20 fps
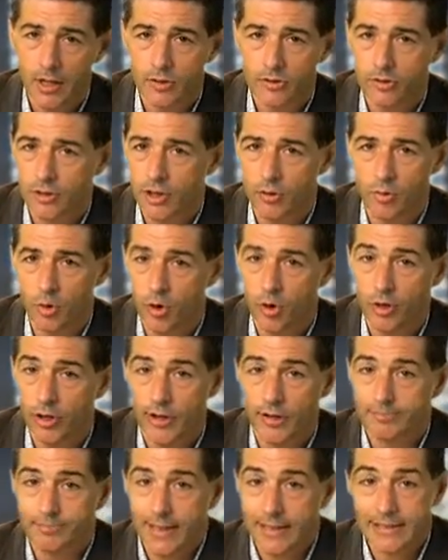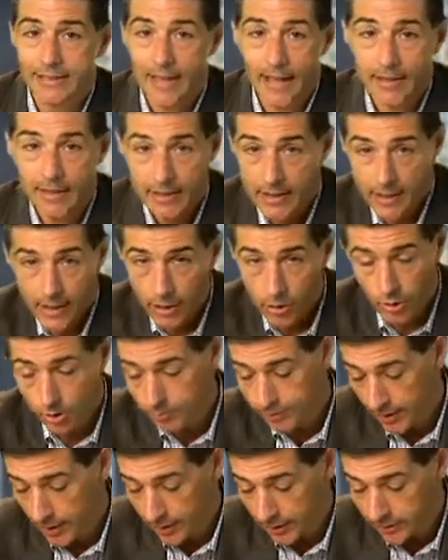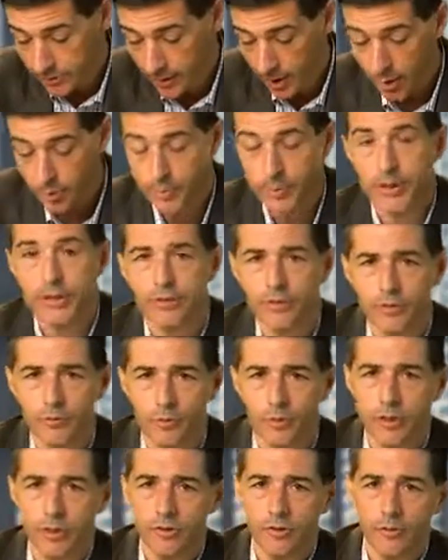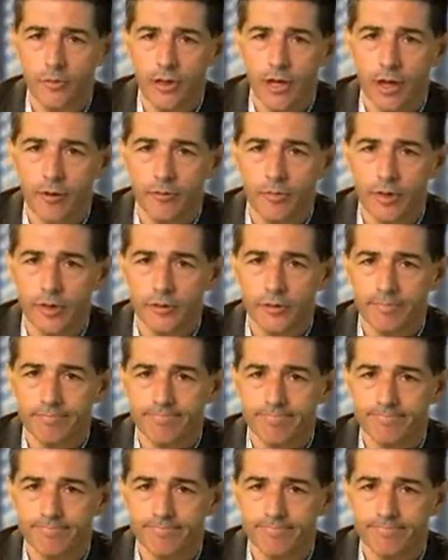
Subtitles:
So, or a standard click on a file to open it if you need to recover it.